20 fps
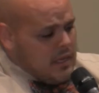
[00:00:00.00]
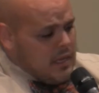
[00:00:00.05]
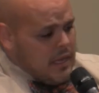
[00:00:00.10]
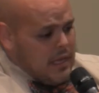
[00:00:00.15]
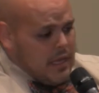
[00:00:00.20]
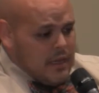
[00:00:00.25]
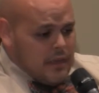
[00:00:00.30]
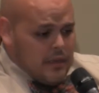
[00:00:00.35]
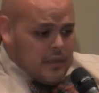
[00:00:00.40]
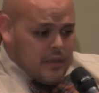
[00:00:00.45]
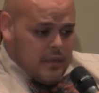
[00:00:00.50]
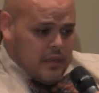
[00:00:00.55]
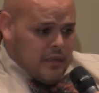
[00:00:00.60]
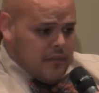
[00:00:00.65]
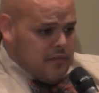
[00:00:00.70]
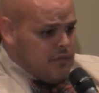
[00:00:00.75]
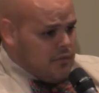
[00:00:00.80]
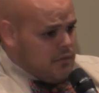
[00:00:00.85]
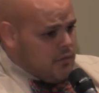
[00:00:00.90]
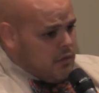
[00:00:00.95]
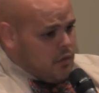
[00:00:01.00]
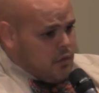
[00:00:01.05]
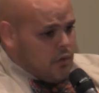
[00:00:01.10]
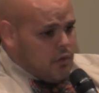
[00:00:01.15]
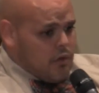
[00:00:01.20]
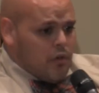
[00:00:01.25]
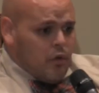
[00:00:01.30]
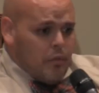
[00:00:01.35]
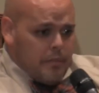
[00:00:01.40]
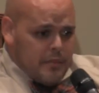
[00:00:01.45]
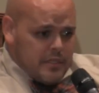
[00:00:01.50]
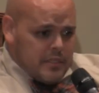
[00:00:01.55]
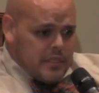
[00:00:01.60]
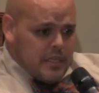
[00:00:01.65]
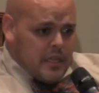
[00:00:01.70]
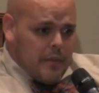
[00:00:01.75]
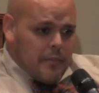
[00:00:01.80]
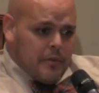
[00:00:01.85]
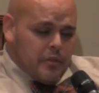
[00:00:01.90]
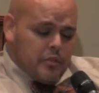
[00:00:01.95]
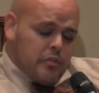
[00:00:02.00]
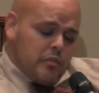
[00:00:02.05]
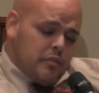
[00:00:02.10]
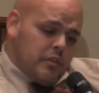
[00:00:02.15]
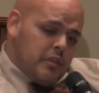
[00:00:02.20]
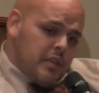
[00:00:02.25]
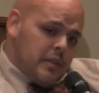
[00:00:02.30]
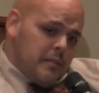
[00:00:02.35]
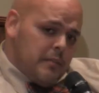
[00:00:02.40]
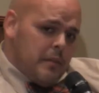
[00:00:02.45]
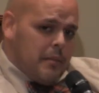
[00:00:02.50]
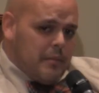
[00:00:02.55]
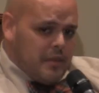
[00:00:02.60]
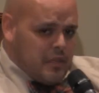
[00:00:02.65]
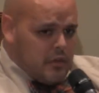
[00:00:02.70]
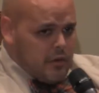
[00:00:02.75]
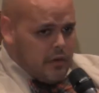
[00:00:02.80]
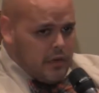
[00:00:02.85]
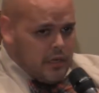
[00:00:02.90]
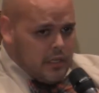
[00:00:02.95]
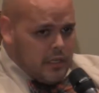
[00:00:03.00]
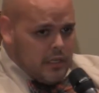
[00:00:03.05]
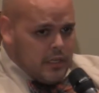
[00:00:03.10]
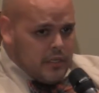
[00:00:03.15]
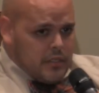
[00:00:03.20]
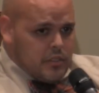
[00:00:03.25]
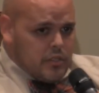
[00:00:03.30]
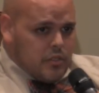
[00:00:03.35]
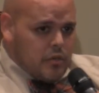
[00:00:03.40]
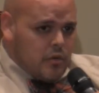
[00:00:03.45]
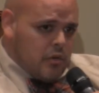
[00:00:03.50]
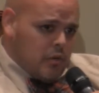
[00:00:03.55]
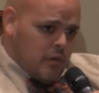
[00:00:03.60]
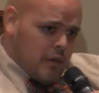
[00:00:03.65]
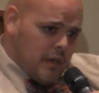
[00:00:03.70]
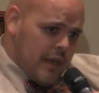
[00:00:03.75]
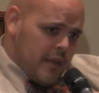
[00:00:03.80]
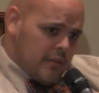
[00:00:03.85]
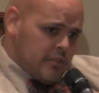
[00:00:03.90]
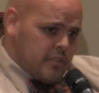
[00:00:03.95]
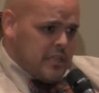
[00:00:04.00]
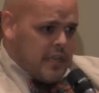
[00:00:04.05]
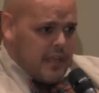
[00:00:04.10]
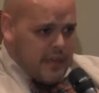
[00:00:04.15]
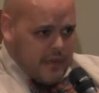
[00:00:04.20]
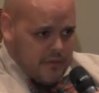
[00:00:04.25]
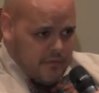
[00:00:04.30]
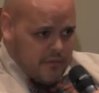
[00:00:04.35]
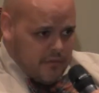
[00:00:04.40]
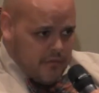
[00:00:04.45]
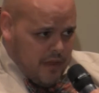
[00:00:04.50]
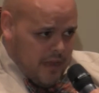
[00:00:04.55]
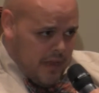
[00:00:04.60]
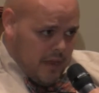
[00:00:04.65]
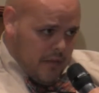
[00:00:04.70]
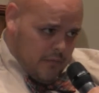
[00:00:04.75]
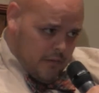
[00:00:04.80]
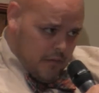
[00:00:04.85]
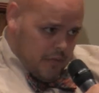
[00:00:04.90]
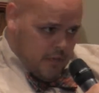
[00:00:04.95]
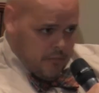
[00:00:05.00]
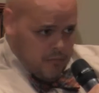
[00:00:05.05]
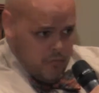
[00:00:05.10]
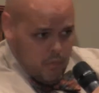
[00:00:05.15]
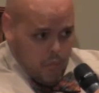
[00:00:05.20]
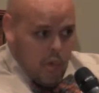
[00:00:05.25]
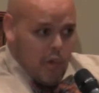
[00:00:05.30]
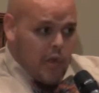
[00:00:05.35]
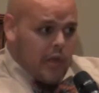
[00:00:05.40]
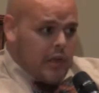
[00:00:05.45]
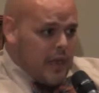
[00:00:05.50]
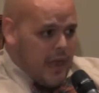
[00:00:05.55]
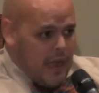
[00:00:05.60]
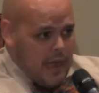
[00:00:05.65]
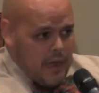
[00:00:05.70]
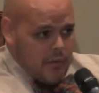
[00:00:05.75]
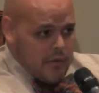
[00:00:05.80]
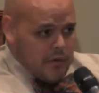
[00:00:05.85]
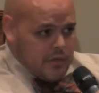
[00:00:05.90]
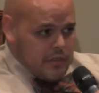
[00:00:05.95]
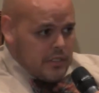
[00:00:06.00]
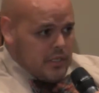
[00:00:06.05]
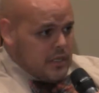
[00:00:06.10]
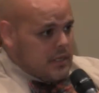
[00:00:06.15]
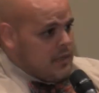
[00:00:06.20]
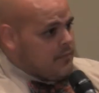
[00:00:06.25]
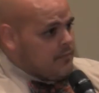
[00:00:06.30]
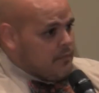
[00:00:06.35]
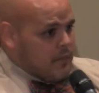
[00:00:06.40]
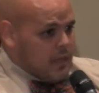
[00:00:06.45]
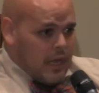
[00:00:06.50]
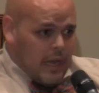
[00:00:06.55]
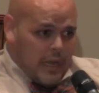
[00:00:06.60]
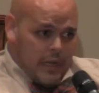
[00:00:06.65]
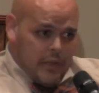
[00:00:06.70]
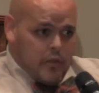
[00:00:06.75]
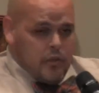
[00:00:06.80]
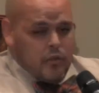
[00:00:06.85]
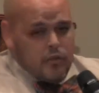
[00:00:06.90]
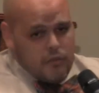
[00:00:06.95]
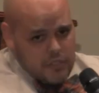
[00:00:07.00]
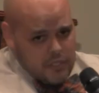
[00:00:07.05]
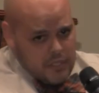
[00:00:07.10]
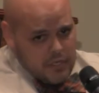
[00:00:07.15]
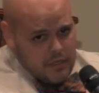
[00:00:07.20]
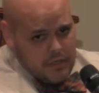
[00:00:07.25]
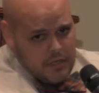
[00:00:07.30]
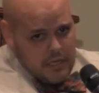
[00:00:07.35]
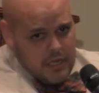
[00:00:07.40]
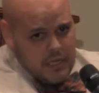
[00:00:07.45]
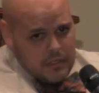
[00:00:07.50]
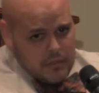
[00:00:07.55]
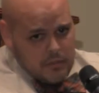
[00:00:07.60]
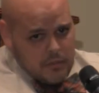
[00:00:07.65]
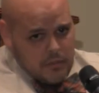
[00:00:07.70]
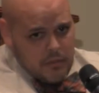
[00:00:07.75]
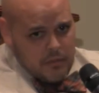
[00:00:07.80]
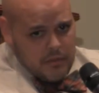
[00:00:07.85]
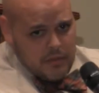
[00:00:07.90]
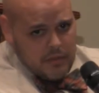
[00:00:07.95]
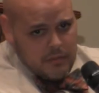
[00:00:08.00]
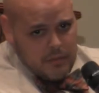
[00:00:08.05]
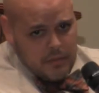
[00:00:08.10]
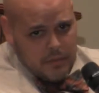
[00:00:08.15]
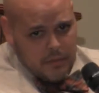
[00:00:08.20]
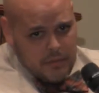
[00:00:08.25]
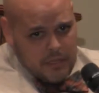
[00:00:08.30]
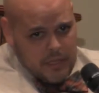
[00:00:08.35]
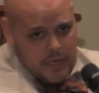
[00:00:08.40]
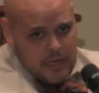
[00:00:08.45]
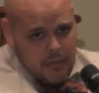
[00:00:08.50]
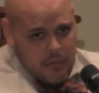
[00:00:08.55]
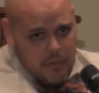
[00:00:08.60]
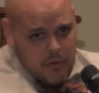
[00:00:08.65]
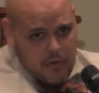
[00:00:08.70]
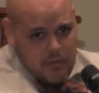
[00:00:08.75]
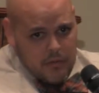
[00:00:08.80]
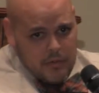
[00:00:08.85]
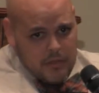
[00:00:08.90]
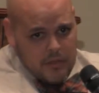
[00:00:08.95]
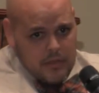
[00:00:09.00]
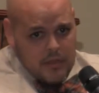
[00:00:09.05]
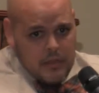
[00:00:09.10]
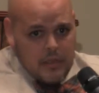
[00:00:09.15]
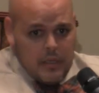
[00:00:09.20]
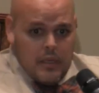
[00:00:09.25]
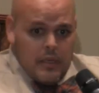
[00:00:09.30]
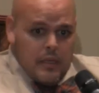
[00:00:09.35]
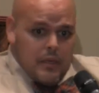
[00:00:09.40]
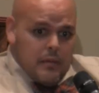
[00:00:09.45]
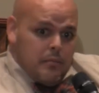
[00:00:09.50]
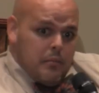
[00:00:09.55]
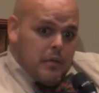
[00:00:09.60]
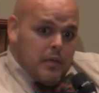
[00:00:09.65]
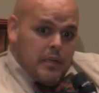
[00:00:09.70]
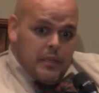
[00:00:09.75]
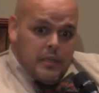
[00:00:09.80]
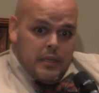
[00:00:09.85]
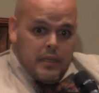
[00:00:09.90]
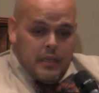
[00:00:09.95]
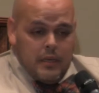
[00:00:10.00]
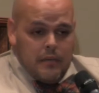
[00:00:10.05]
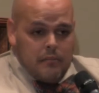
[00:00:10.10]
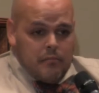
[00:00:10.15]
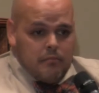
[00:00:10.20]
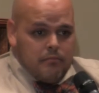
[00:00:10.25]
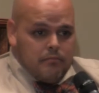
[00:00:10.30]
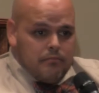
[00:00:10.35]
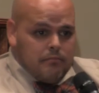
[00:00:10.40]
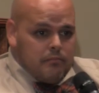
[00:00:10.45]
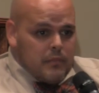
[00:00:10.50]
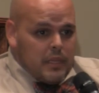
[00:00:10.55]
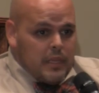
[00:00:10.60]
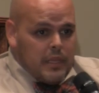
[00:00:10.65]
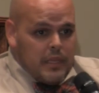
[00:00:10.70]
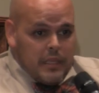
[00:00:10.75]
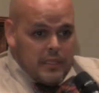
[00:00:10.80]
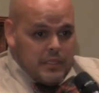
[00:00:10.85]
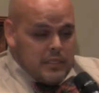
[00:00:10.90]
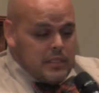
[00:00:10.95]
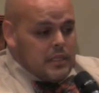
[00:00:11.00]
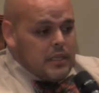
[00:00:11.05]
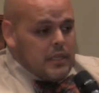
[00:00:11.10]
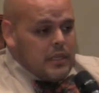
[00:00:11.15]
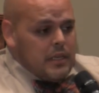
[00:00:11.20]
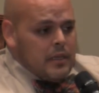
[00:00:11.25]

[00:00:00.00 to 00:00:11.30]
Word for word: And if the Lord opens the opportunity, maybe during lunch or outside of um, work hours, I do share the gospel with the people that I work with. But um, it's.